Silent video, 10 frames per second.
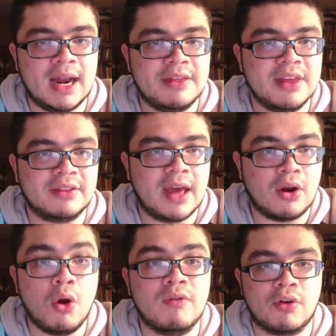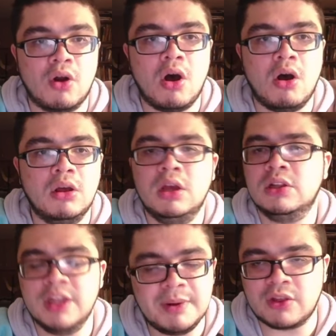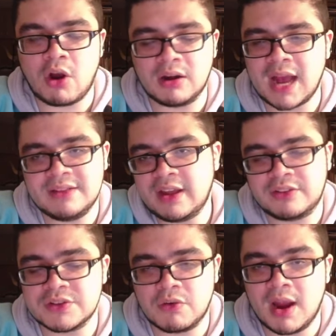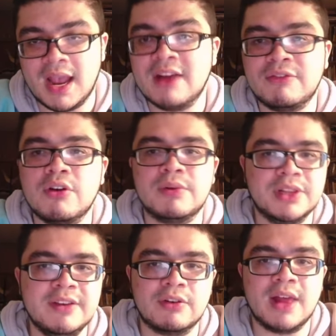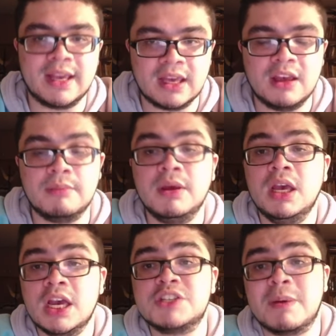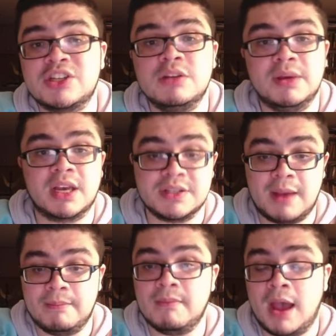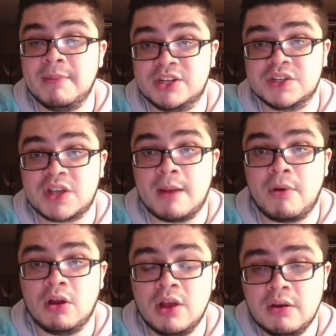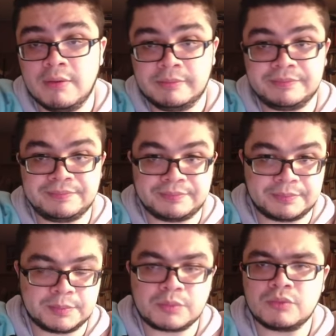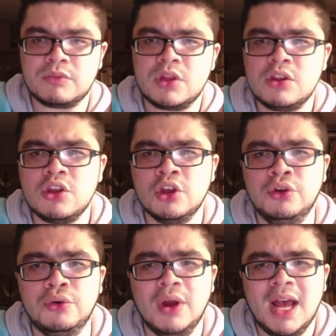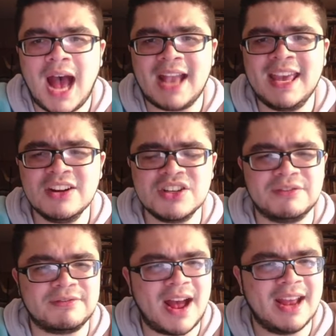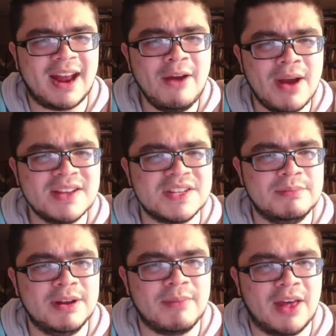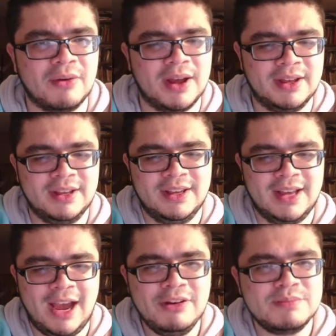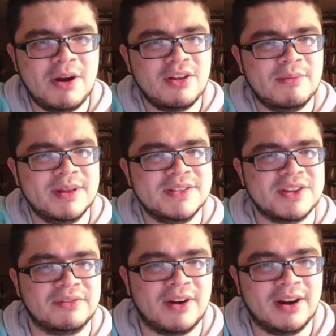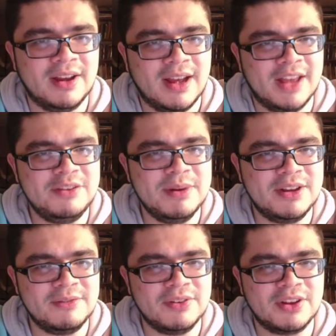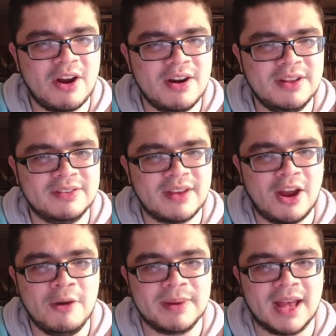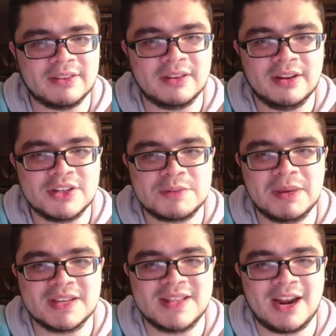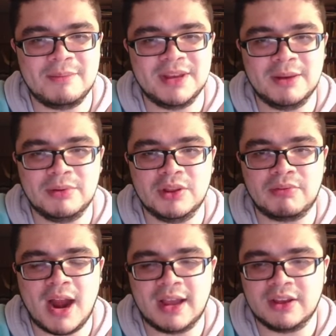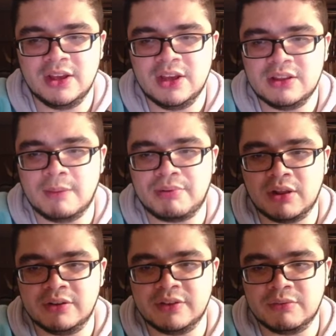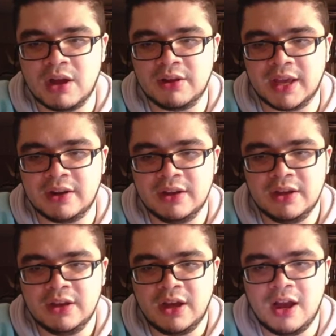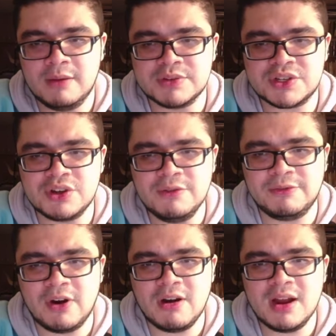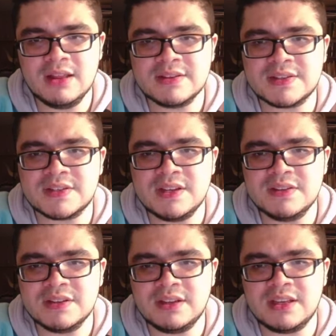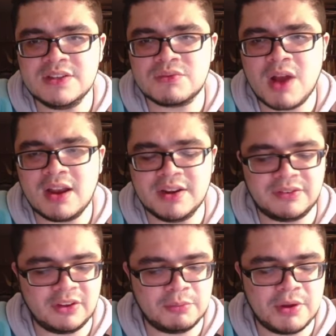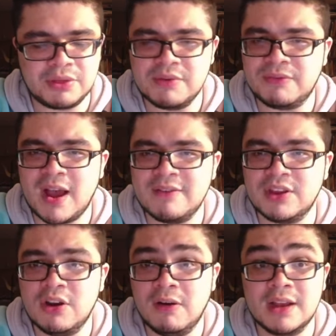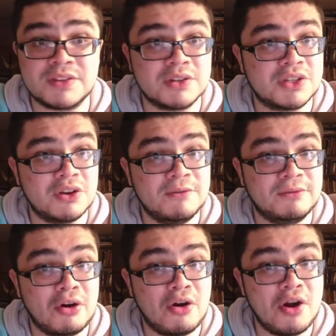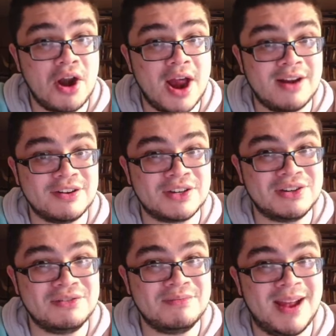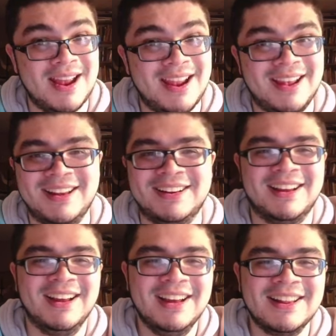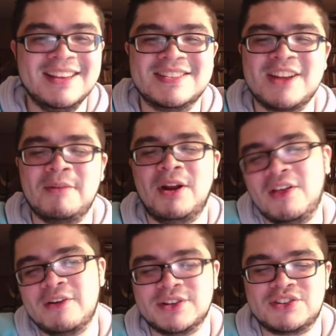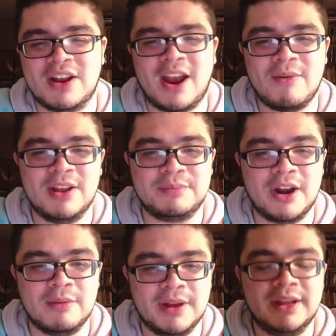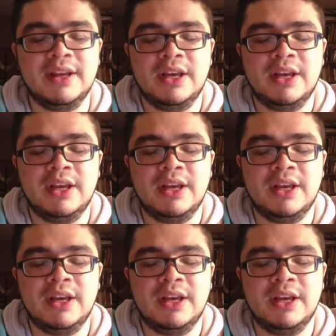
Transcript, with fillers: I think that overall limiting the hard contact is great. And for a reliever like him, especially because I I mentioned Scott Barlow, who I can't actually find. How has he been, by the way? How has Barlow been so far? Has he been good for the Guardians? I hope he has it, just because then I'll be able to brag that Preller did well again. Um, so far on the season, he's rocking a six point three five E R A, so so far not too bad, ladies and gentlemen, although his strikeout rate's better, but